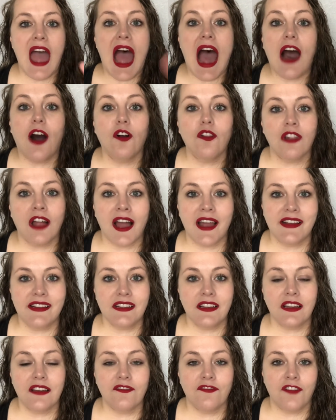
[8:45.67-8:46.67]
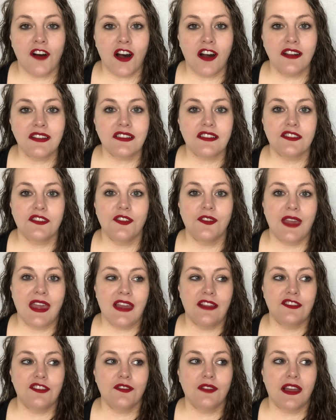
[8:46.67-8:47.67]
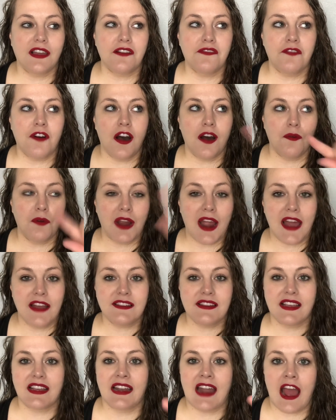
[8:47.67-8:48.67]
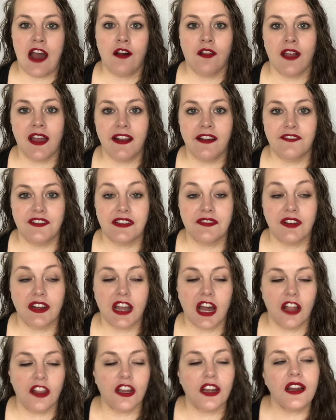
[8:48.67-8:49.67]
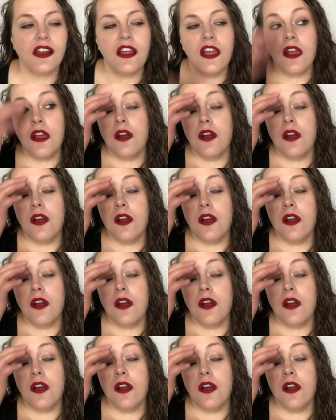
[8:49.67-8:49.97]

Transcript: outline font so you can't do like a font where it has like an outline of a different color